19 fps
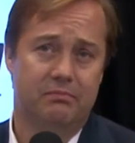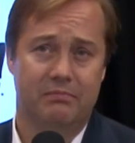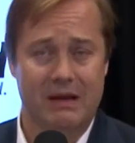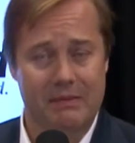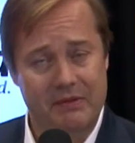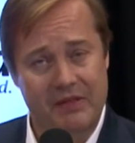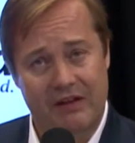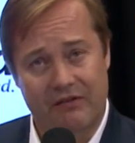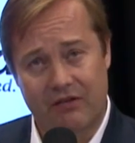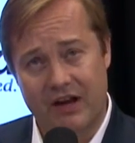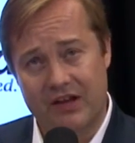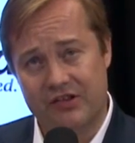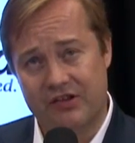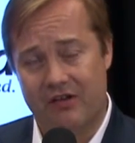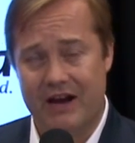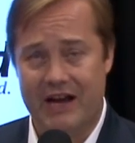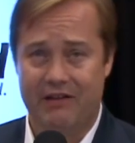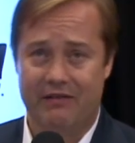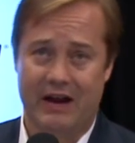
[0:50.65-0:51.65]
maybe they've raised
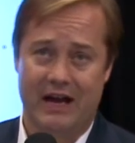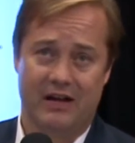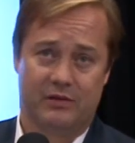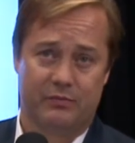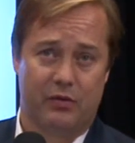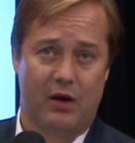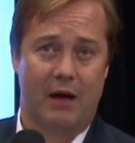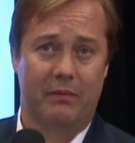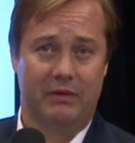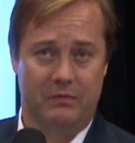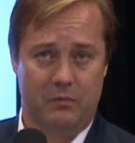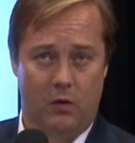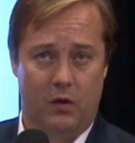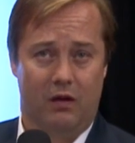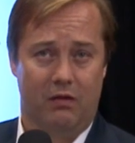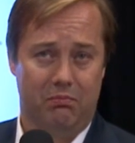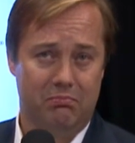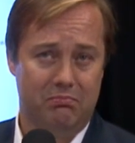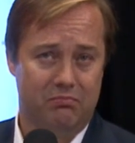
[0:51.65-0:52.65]
their A round, probably
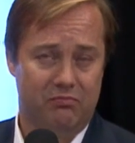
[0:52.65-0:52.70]
more